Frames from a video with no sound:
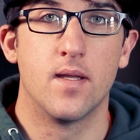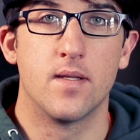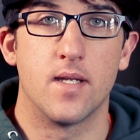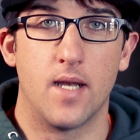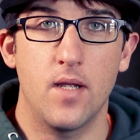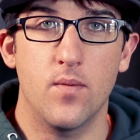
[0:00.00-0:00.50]

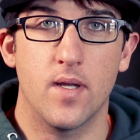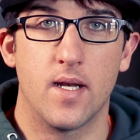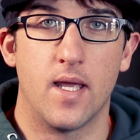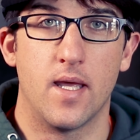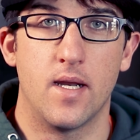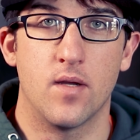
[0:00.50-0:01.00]
Tonight we're going to
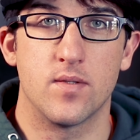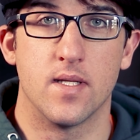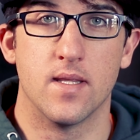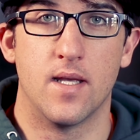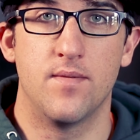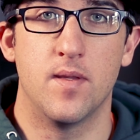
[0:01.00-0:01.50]
head out to
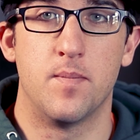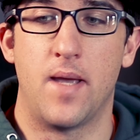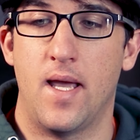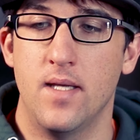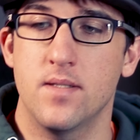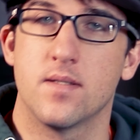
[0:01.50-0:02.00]
Loveland
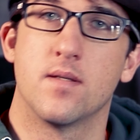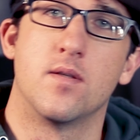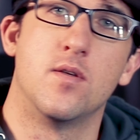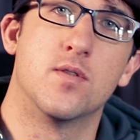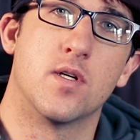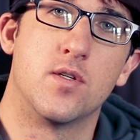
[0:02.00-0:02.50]
Pass,
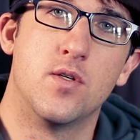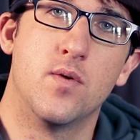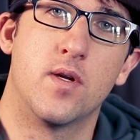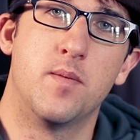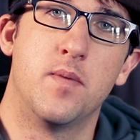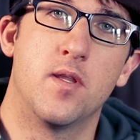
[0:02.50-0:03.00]
use our
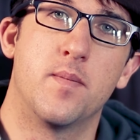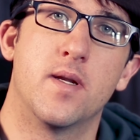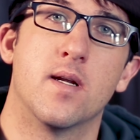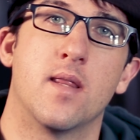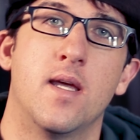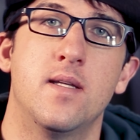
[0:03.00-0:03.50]

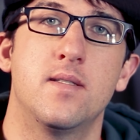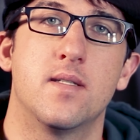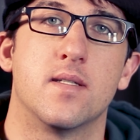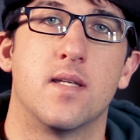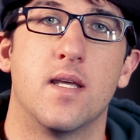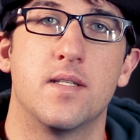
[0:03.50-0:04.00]
200mm lens,
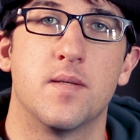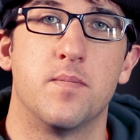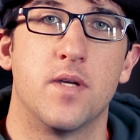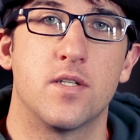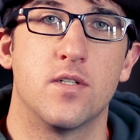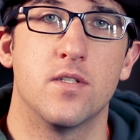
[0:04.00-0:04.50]
and take some
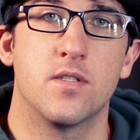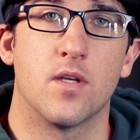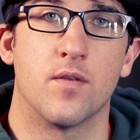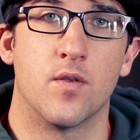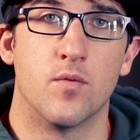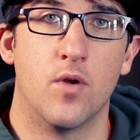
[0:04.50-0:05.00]
pictures
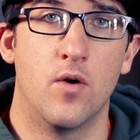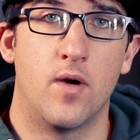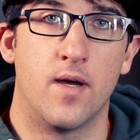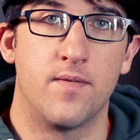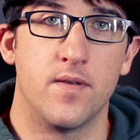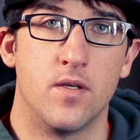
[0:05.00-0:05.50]
of the Rho
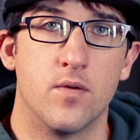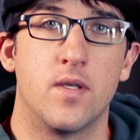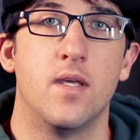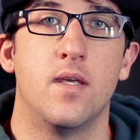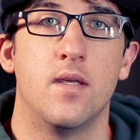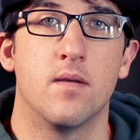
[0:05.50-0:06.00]

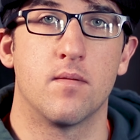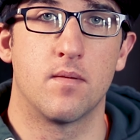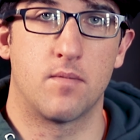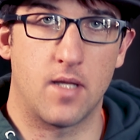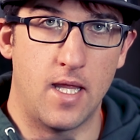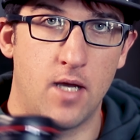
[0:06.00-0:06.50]
Ophiuchi
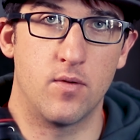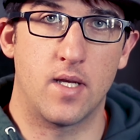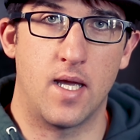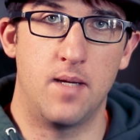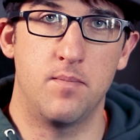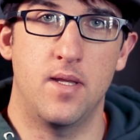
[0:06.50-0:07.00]
cloud
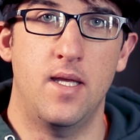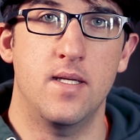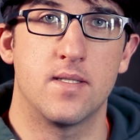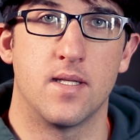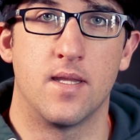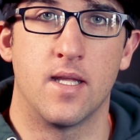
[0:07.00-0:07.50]

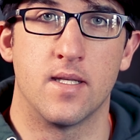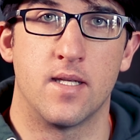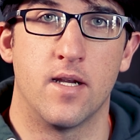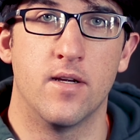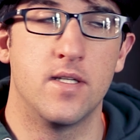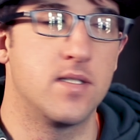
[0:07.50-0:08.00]
complex and the
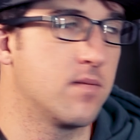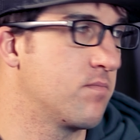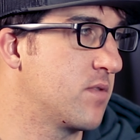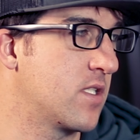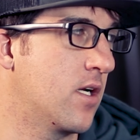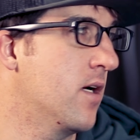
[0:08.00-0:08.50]
Antares
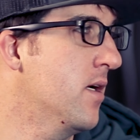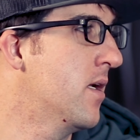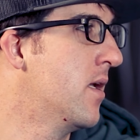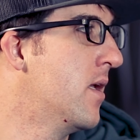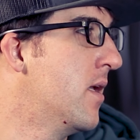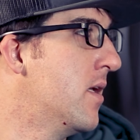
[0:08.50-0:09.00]
star.
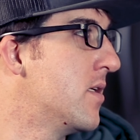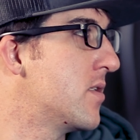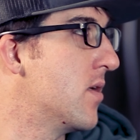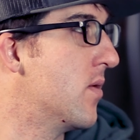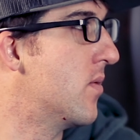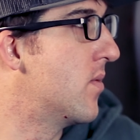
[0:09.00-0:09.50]

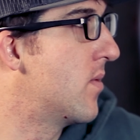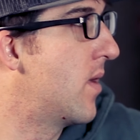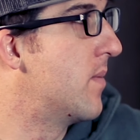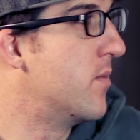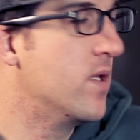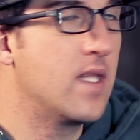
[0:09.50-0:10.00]
So
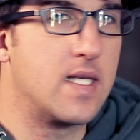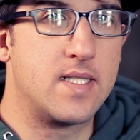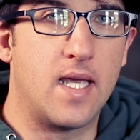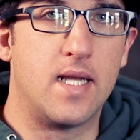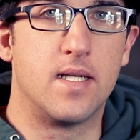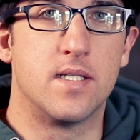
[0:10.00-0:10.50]
I'm really
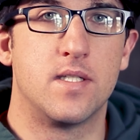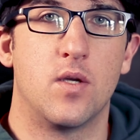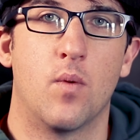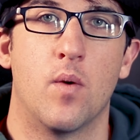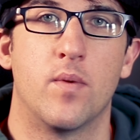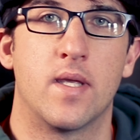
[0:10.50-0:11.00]
excited to see
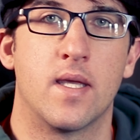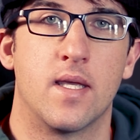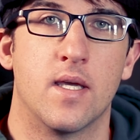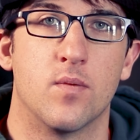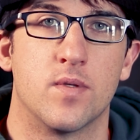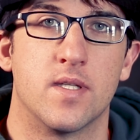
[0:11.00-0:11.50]
what we can
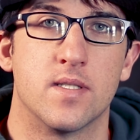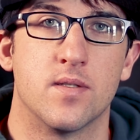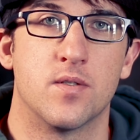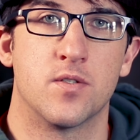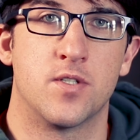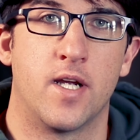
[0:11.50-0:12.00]
get with this
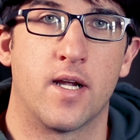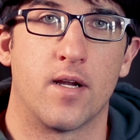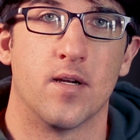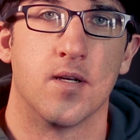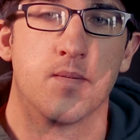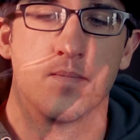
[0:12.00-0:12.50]
little tracker.